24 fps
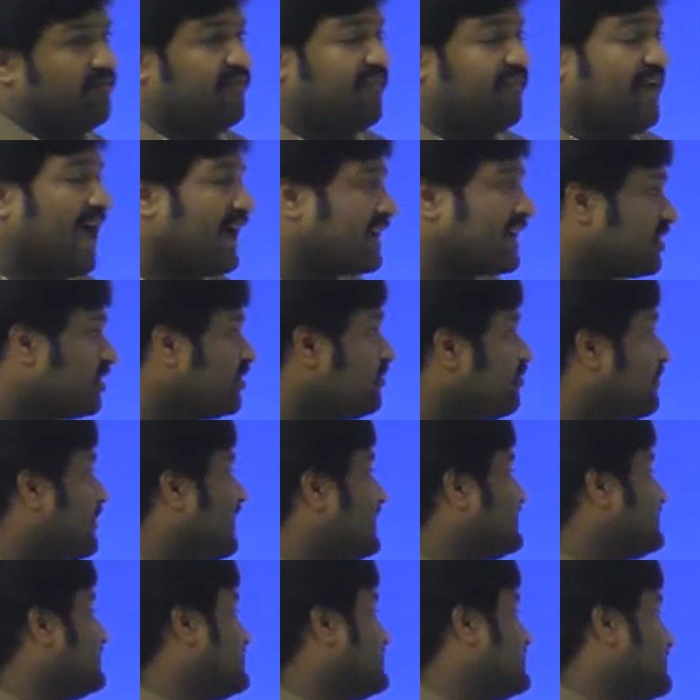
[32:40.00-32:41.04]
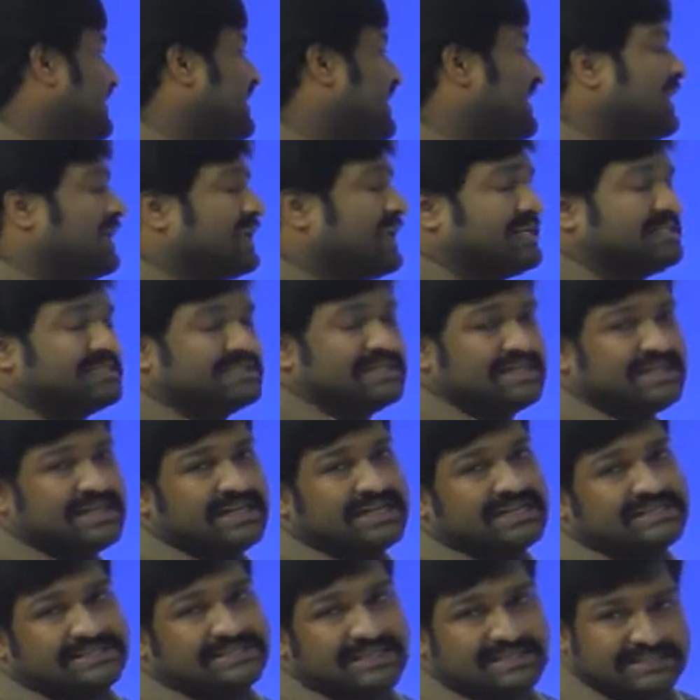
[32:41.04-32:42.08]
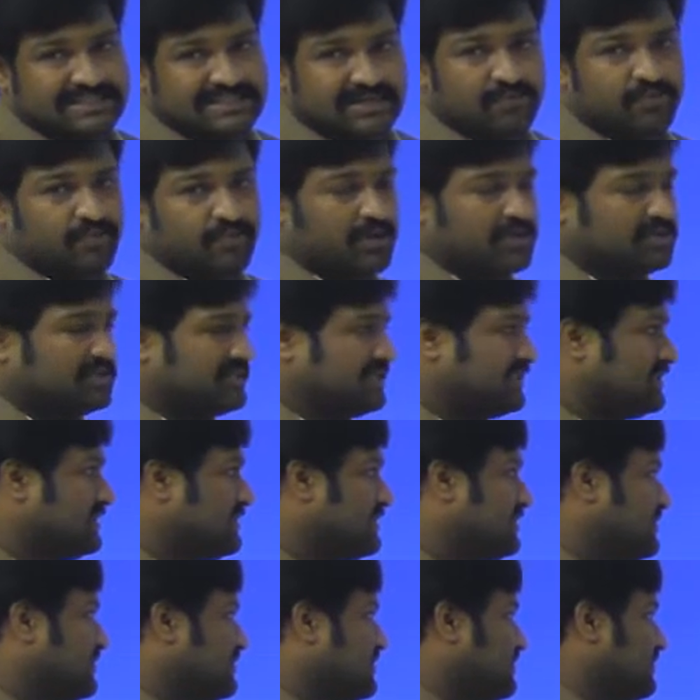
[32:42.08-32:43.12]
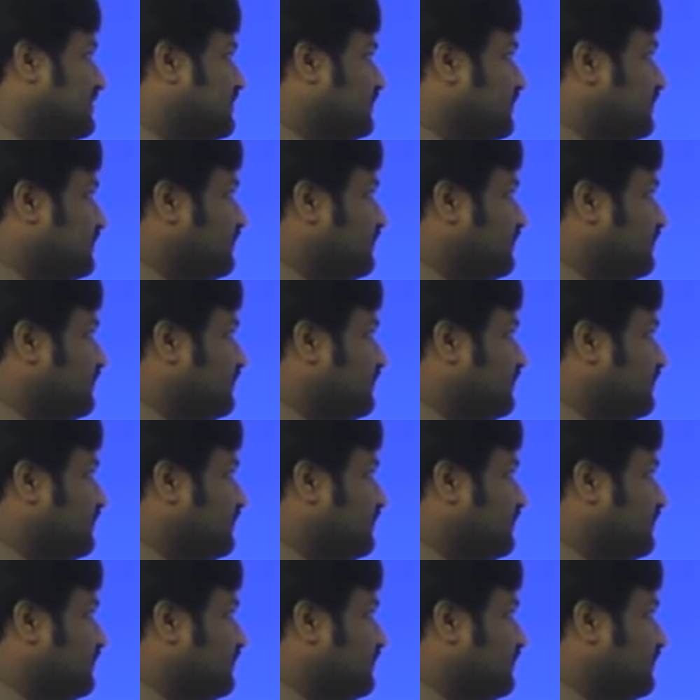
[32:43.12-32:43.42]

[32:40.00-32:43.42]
vacuum assisted resin injection process.